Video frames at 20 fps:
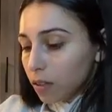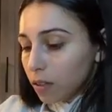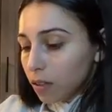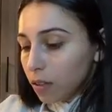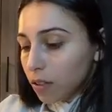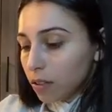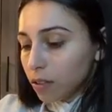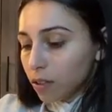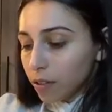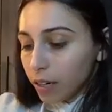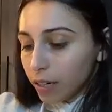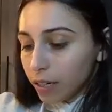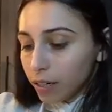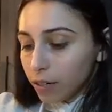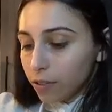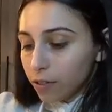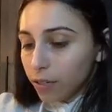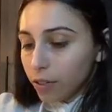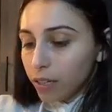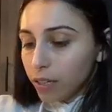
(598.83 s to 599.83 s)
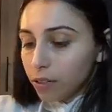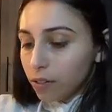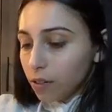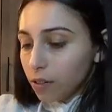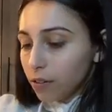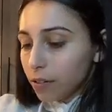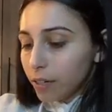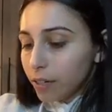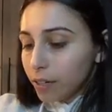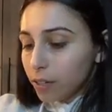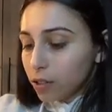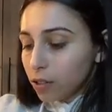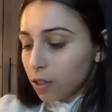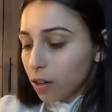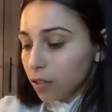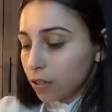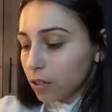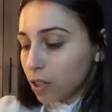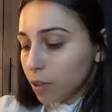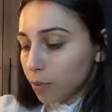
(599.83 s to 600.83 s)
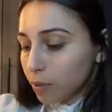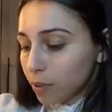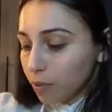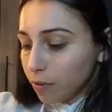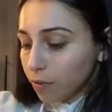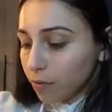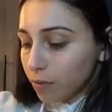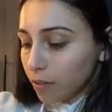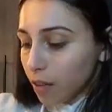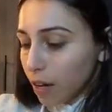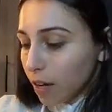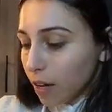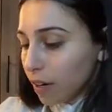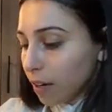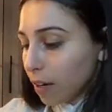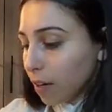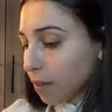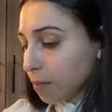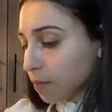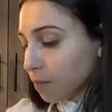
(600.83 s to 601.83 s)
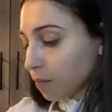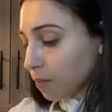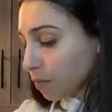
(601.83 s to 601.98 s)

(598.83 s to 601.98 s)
Things are getting crazy over here. Chocolate chips are flying.